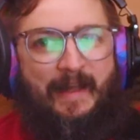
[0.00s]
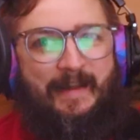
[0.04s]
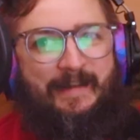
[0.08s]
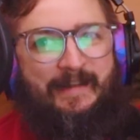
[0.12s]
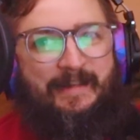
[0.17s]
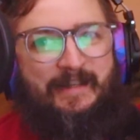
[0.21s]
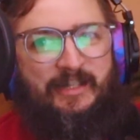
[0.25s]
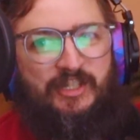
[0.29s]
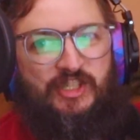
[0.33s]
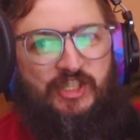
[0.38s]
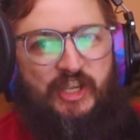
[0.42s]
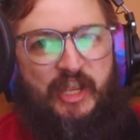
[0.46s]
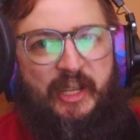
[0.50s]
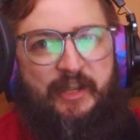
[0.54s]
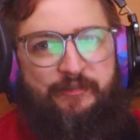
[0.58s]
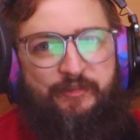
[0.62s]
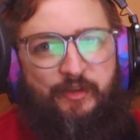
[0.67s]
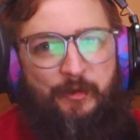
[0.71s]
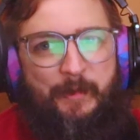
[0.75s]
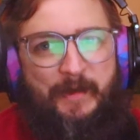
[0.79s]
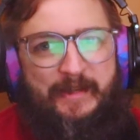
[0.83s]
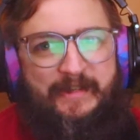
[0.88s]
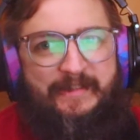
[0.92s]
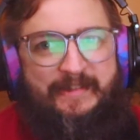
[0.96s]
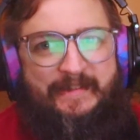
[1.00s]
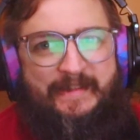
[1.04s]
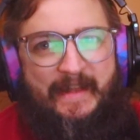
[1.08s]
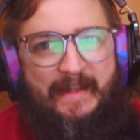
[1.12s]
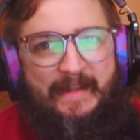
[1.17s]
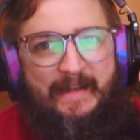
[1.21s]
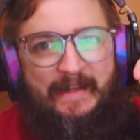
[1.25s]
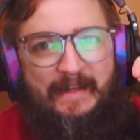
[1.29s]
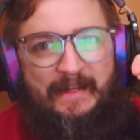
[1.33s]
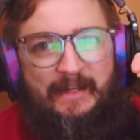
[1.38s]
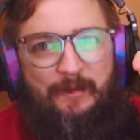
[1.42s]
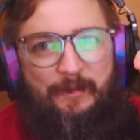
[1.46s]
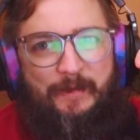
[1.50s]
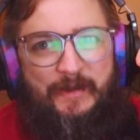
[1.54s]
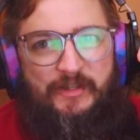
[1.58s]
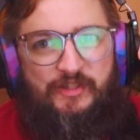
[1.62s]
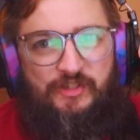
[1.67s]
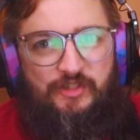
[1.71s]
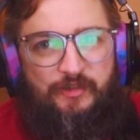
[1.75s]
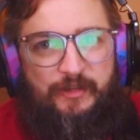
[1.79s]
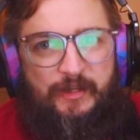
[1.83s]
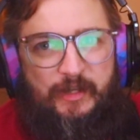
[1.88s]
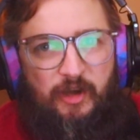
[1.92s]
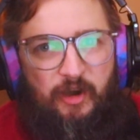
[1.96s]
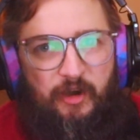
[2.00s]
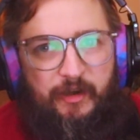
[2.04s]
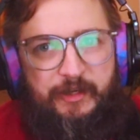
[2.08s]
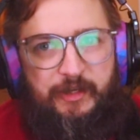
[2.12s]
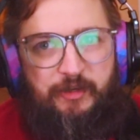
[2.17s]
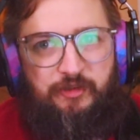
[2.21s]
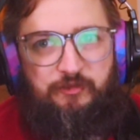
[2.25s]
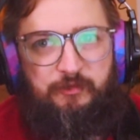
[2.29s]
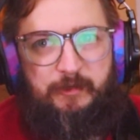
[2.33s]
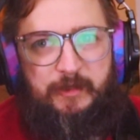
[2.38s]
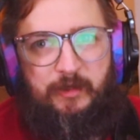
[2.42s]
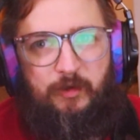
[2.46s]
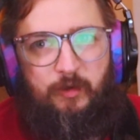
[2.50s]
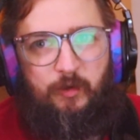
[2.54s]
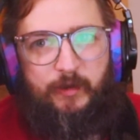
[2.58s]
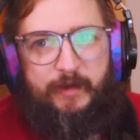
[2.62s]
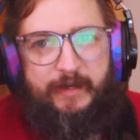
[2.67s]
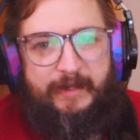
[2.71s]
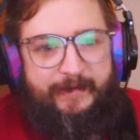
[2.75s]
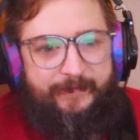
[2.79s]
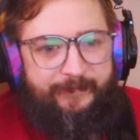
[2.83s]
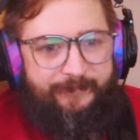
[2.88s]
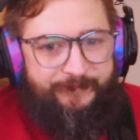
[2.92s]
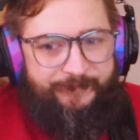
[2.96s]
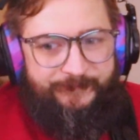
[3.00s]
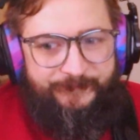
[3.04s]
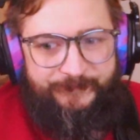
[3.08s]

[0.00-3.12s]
I need to check for my sanity to make sure the audio is recording.